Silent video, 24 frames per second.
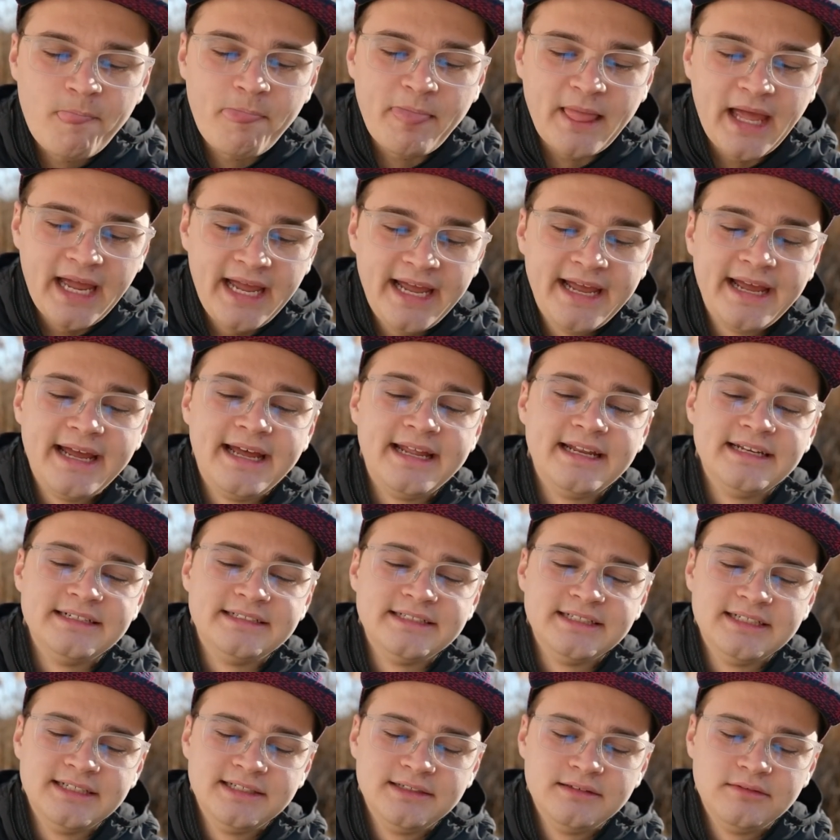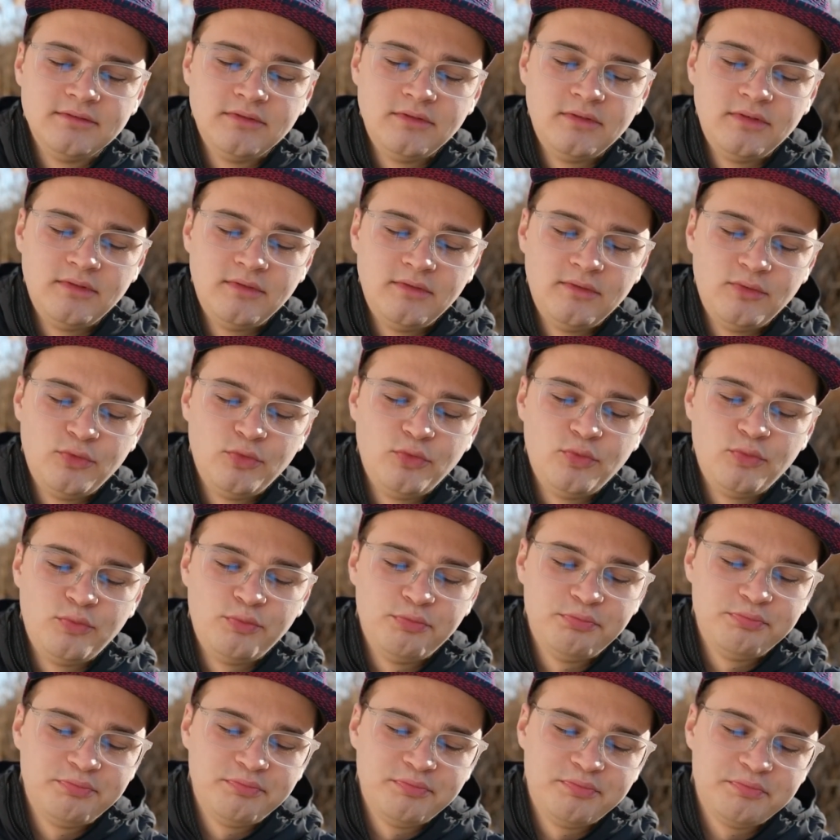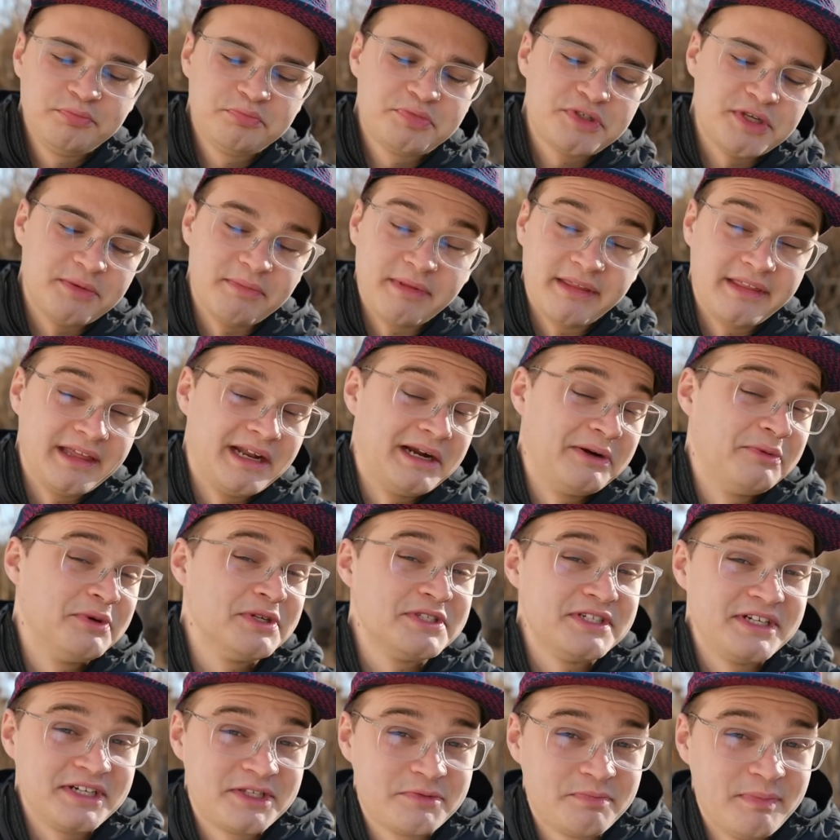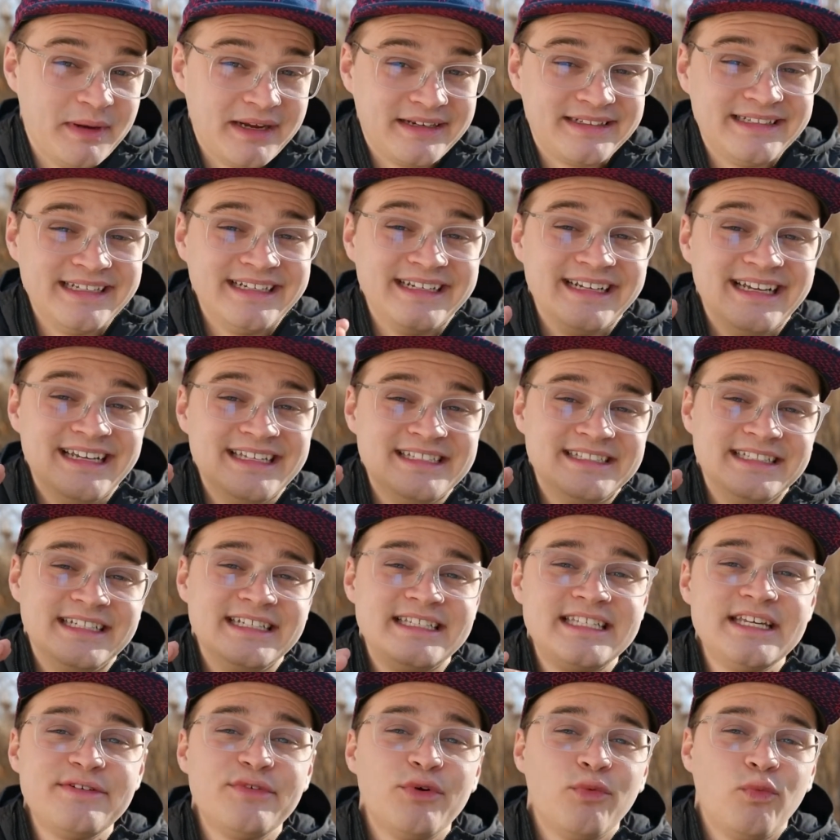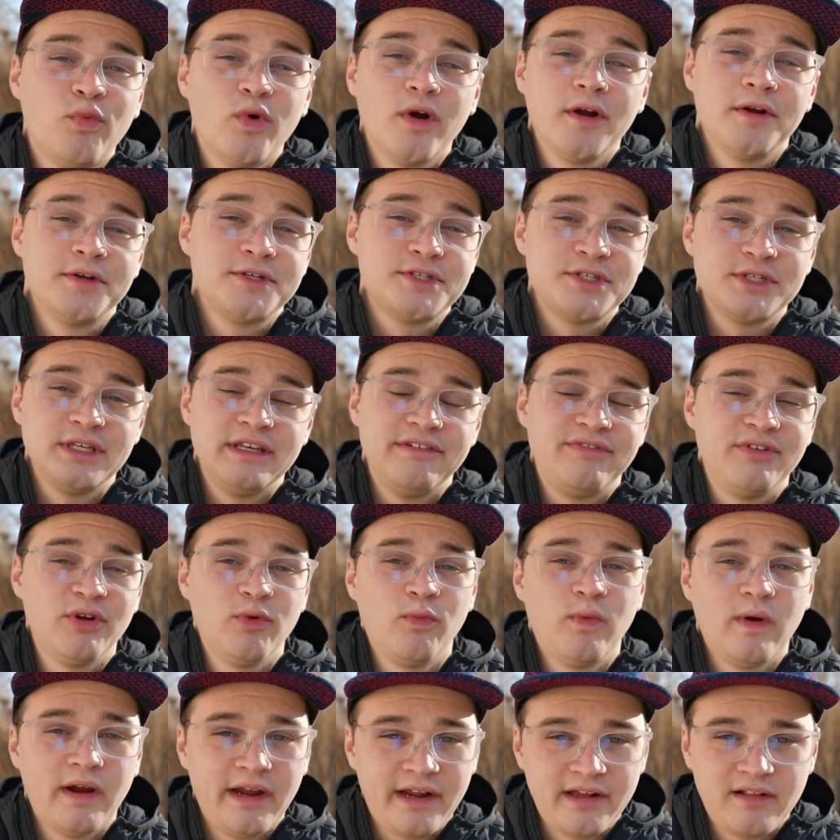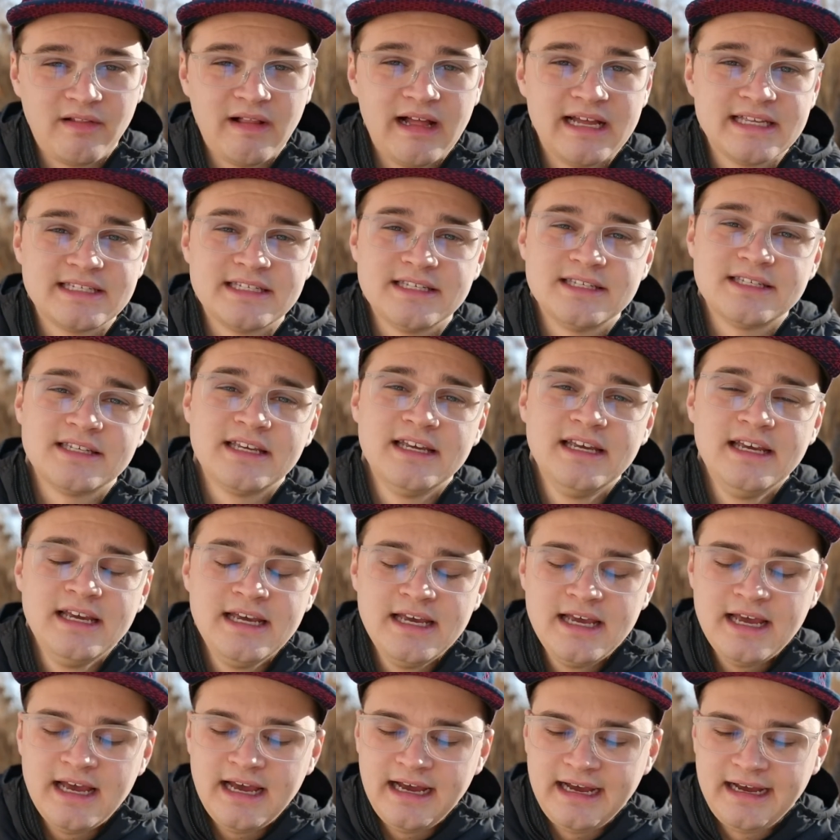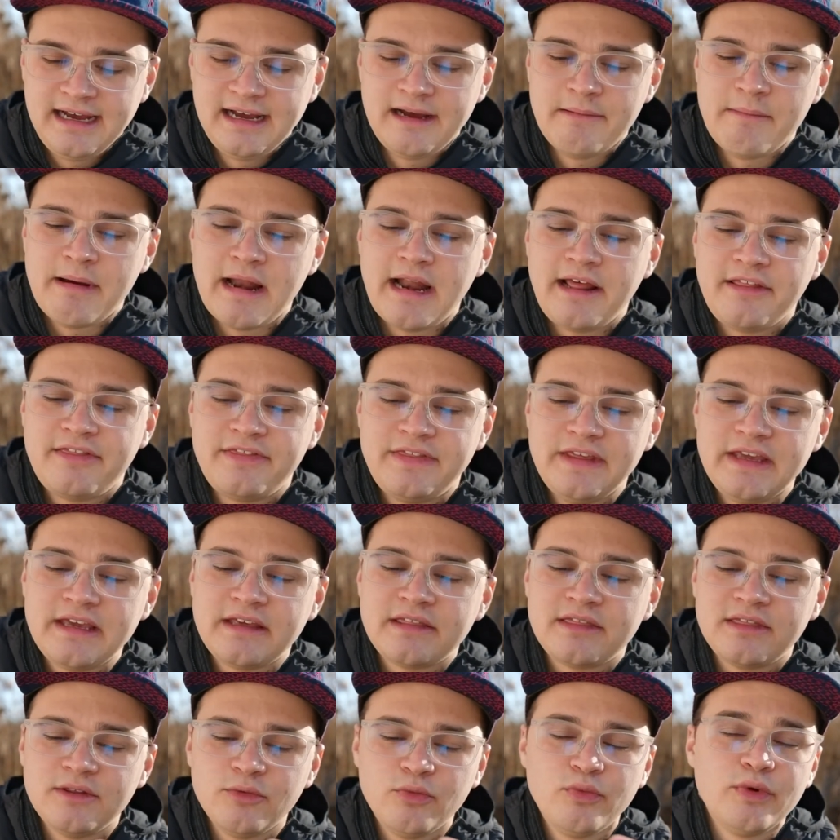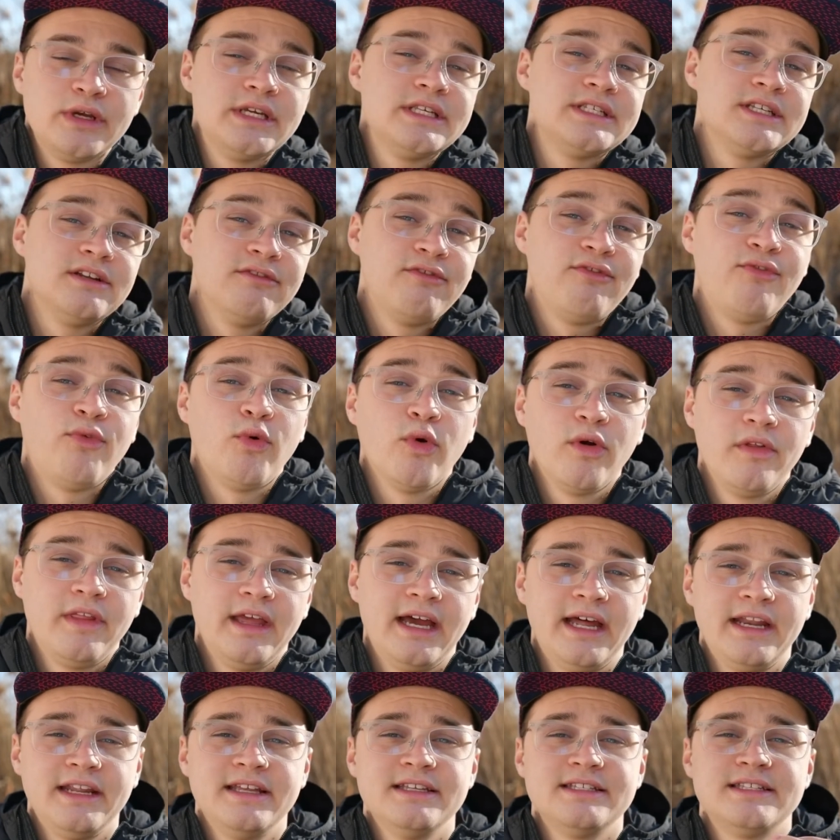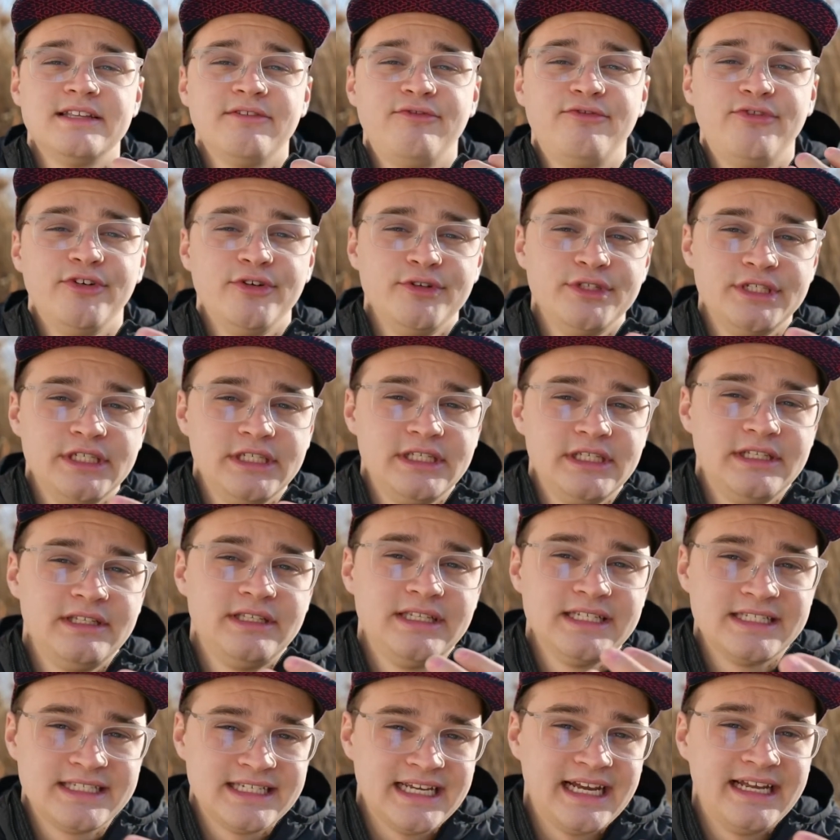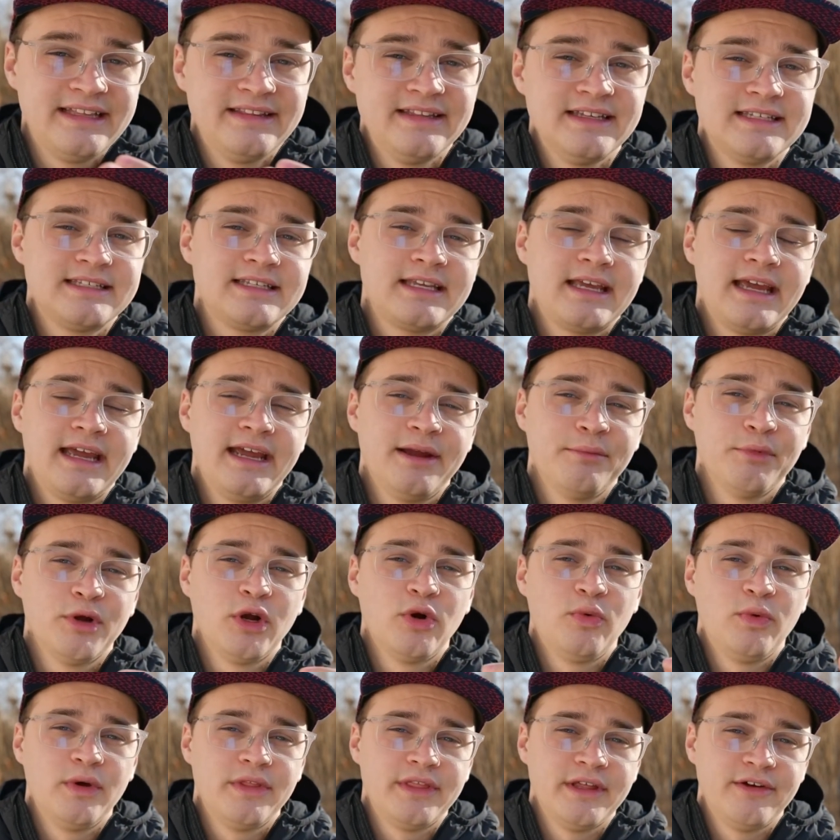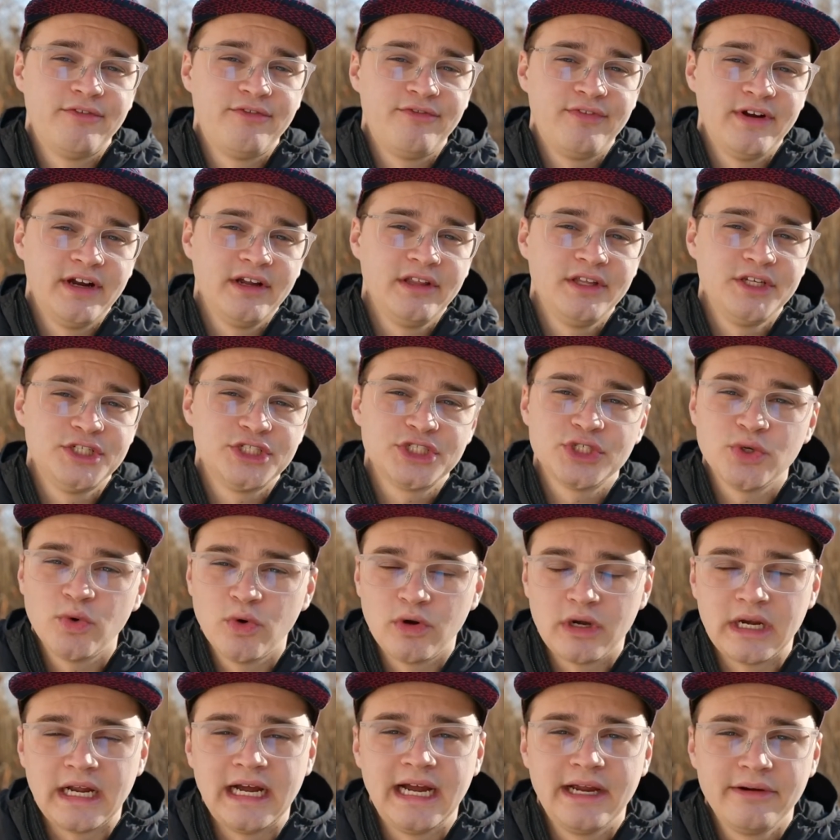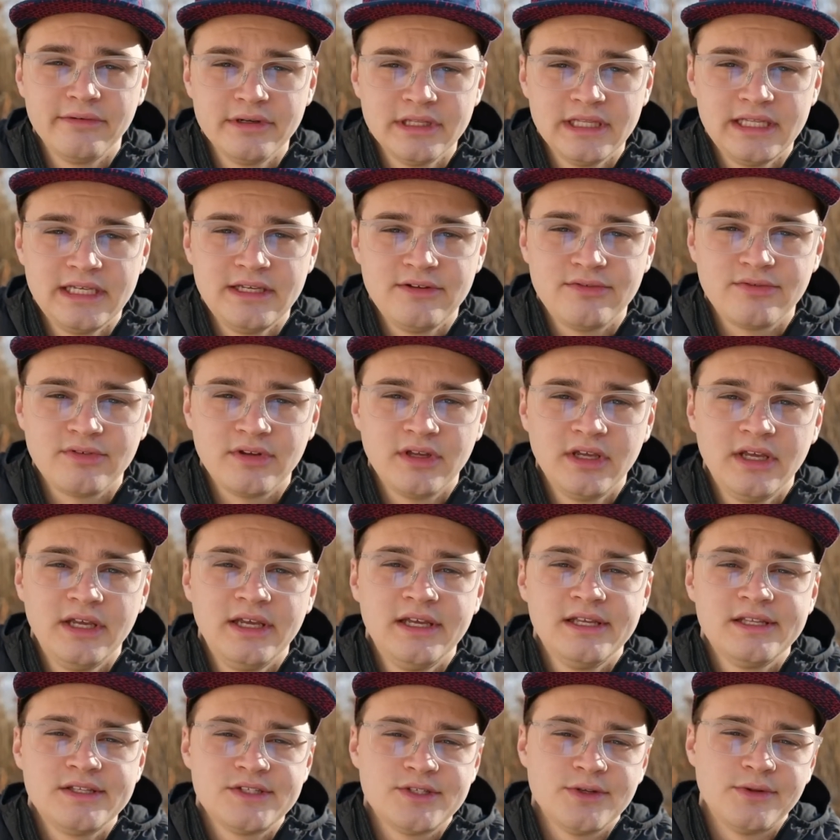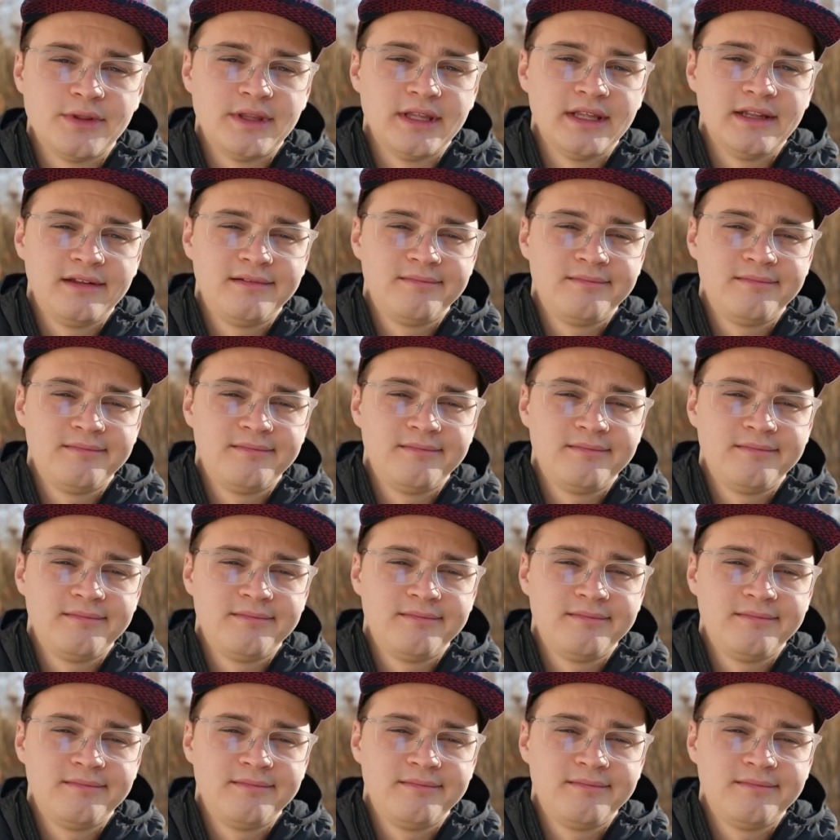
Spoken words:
And something that I wasn't expecting is that it's even worse if you're wearing glasses. And I think the reason for that is that Fuji designed this camera with a fairly short eye relief, so that,